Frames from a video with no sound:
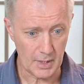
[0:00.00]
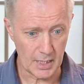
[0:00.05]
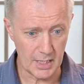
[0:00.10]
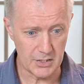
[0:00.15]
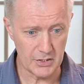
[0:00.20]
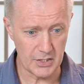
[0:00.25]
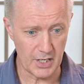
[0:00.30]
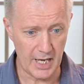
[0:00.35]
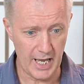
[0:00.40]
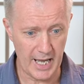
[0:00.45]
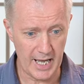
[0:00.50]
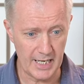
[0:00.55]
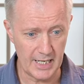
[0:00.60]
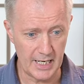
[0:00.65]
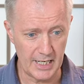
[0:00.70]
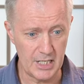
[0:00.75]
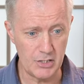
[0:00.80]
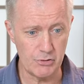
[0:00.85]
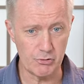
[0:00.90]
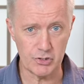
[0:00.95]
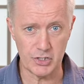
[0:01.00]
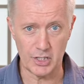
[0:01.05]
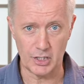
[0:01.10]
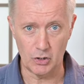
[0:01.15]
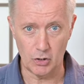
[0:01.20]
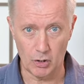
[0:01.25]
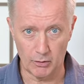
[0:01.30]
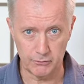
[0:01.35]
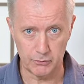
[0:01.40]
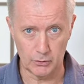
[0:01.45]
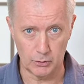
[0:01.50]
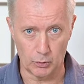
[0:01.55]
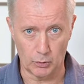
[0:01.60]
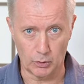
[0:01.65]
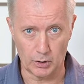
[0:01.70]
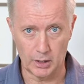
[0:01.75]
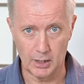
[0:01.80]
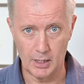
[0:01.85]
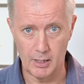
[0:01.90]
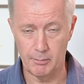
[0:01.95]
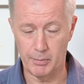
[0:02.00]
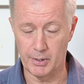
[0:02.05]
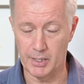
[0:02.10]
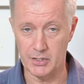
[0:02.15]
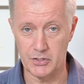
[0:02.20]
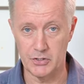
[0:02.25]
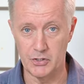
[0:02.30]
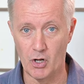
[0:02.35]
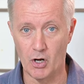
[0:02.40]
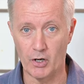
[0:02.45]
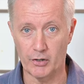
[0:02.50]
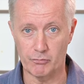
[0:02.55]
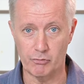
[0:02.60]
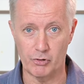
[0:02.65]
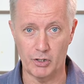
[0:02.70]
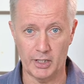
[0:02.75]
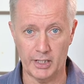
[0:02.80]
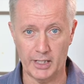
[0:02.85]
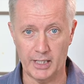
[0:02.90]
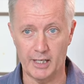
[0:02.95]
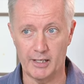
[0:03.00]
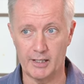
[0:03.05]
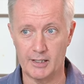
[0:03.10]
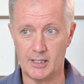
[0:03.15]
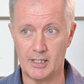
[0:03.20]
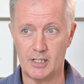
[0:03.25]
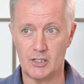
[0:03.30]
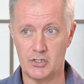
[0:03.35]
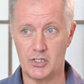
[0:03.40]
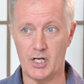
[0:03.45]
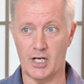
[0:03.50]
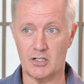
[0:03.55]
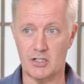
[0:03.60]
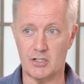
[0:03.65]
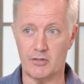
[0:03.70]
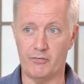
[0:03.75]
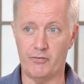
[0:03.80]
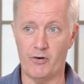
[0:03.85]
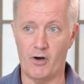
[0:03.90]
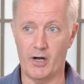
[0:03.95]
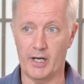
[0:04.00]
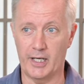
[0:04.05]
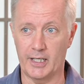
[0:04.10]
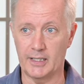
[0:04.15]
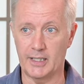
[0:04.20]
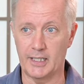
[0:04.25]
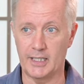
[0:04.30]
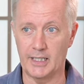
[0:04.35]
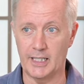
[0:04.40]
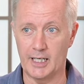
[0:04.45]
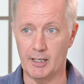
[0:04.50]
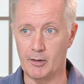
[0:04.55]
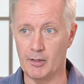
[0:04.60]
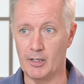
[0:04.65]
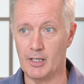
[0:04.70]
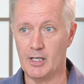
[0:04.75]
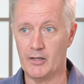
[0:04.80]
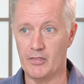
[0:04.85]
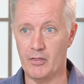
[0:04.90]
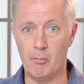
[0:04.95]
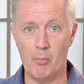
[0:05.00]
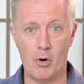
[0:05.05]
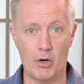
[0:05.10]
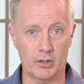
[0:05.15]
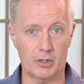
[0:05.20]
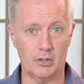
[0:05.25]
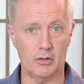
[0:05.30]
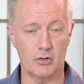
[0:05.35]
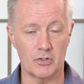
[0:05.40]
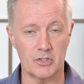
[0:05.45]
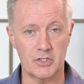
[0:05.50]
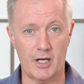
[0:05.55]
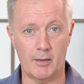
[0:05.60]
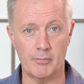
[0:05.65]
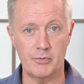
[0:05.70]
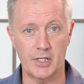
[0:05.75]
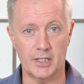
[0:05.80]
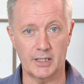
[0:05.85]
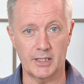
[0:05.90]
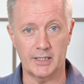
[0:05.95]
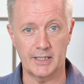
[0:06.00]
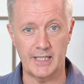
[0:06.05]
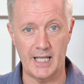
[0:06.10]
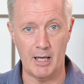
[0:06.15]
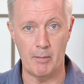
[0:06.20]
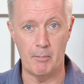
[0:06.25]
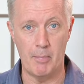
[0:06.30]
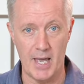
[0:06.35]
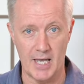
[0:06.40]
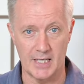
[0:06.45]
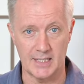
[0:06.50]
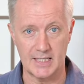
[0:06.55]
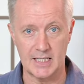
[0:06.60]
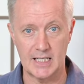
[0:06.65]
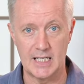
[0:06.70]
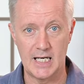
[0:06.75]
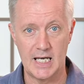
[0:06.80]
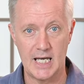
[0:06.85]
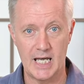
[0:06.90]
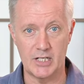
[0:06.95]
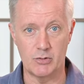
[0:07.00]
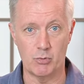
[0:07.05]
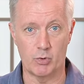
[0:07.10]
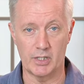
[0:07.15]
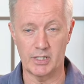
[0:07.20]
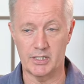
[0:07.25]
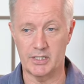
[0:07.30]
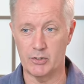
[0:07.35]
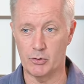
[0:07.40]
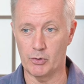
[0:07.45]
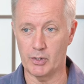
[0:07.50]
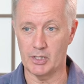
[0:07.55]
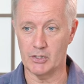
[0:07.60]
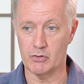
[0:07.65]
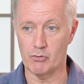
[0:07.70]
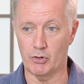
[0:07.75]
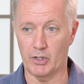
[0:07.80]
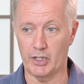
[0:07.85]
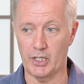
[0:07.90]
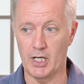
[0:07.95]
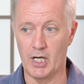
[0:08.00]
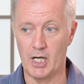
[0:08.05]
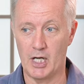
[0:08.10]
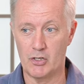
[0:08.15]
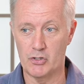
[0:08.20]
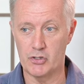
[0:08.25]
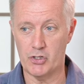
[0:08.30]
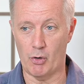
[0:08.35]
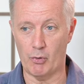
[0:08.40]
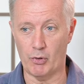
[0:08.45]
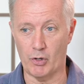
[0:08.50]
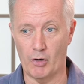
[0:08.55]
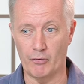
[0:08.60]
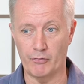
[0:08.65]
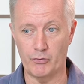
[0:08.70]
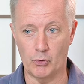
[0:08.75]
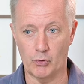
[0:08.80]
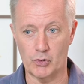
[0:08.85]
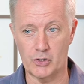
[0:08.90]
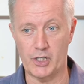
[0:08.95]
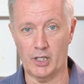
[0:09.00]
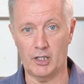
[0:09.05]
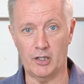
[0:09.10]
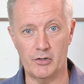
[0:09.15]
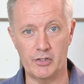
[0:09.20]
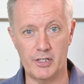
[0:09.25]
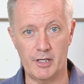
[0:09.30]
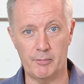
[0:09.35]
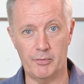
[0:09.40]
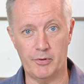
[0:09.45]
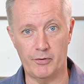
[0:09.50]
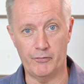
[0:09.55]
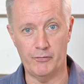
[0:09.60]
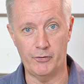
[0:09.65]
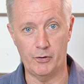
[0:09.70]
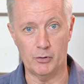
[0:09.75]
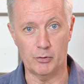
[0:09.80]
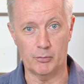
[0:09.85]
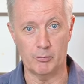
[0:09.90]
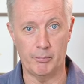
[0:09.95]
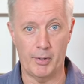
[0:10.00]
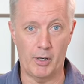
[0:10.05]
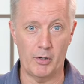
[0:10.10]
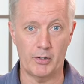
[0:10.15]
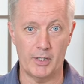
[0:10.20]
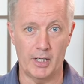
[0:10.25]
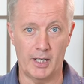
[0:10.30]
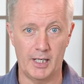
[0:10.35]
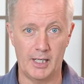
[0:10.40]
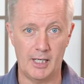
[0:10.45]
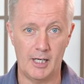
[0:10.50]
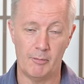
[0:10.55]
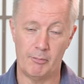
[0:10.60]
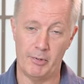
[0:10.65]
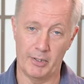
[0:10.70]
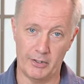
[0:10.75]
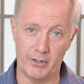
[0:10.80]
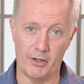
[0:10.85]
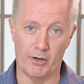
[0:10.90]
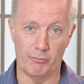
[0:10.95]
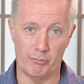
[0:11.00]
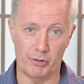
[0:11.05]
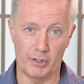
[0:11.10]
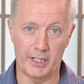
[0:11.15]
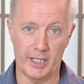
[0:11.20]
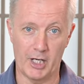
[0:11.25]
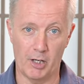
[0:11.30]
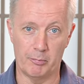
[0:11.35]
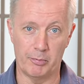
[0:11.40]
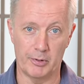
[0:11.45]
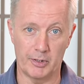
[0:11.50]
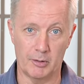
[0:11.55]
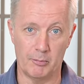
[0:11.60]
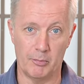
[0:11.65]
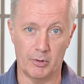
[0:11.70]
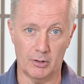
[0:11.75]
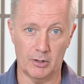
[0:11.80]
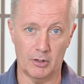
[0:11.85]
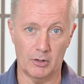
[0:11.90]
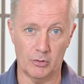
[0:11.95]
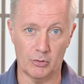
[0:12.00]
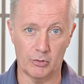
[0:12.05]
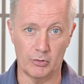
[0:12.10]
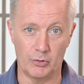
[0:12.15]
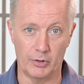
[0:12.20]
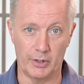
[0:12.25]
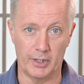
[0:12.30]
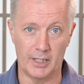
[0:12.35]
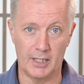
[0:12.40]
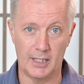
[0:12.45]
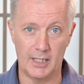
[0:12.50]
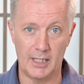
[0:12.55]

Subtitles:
It's an interesting novel look, but it's not really a justifying the model or subject at their best. It's what it's doing is really showing off your shallow depth of field and bokeh, but not really helping the model look good.